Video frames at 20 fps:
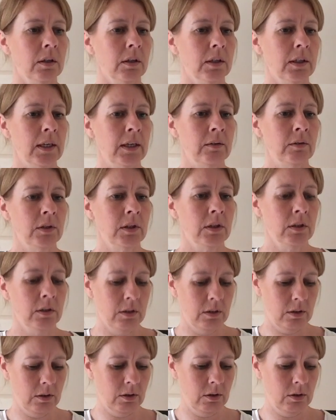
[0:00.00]
Counted
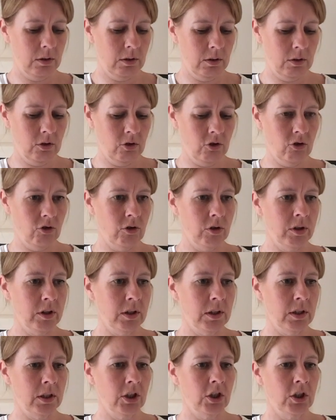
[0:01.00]
cross
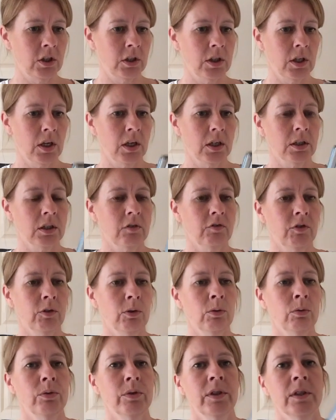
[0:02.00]
stitch designs for
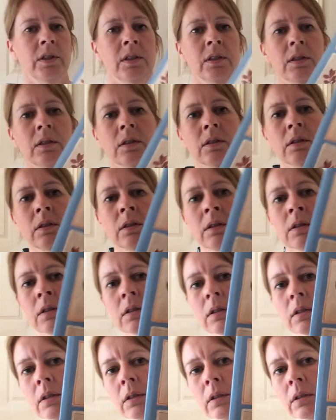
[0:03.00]
all
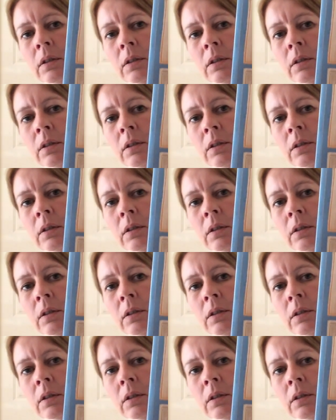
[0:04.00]
seasons,